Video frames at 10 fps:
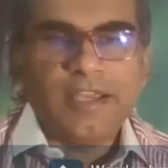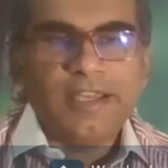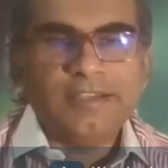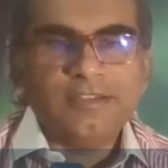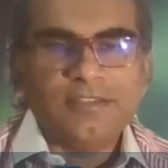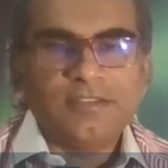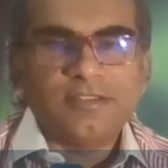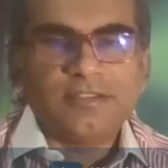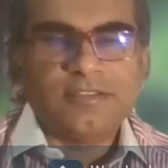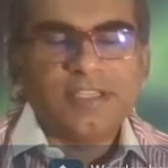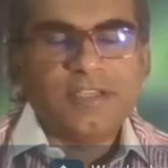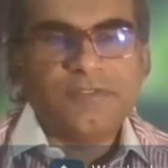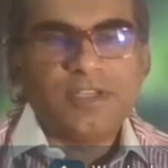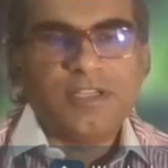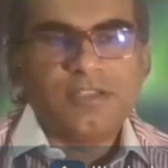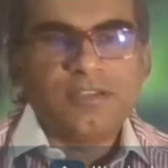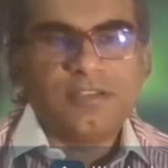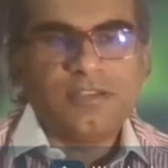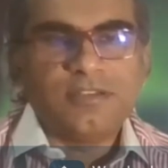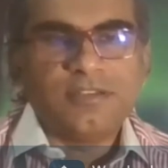and thereafter
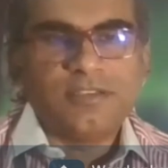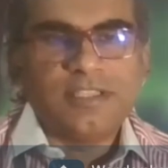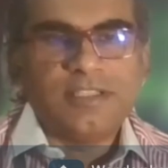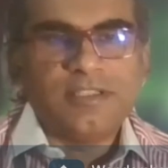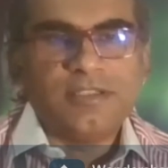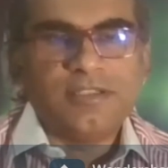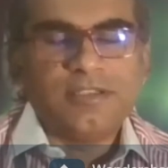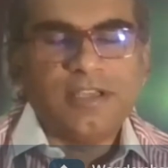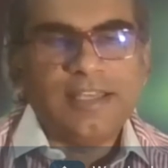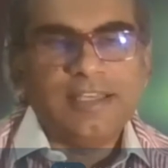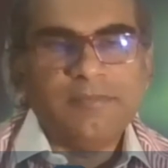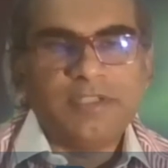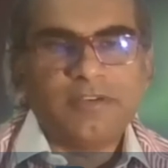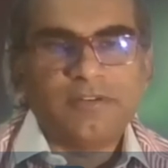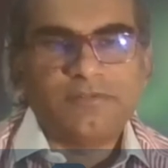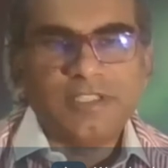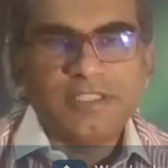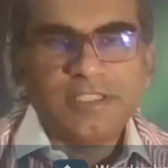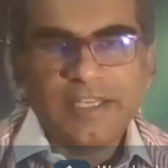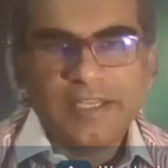the element of the
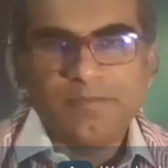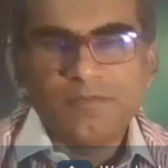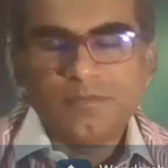crime.